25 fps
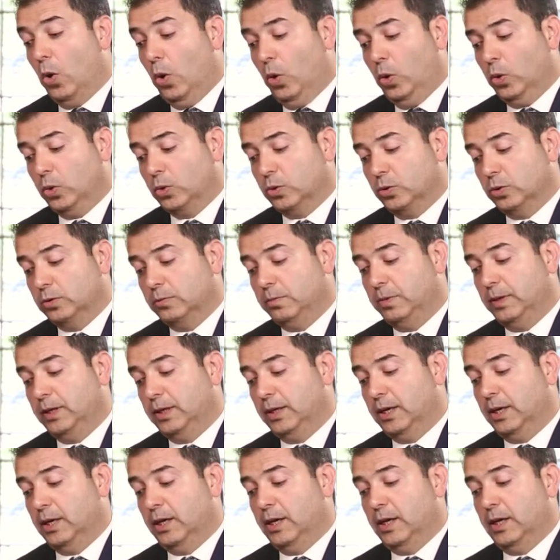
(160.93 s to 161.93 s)
or could
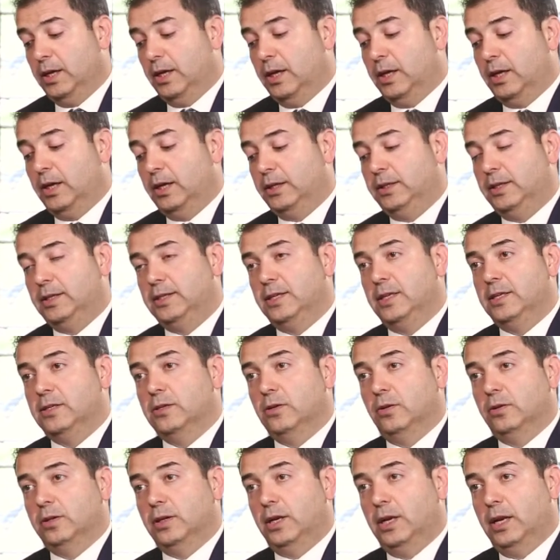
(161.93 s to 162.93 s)
be
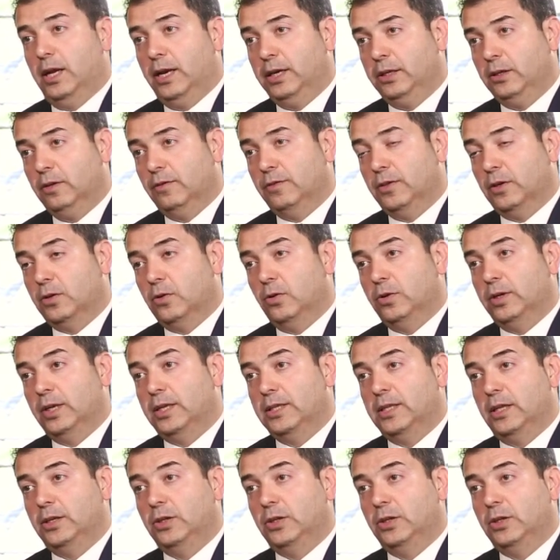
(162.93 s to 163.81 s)
disease on the lining of the cornea,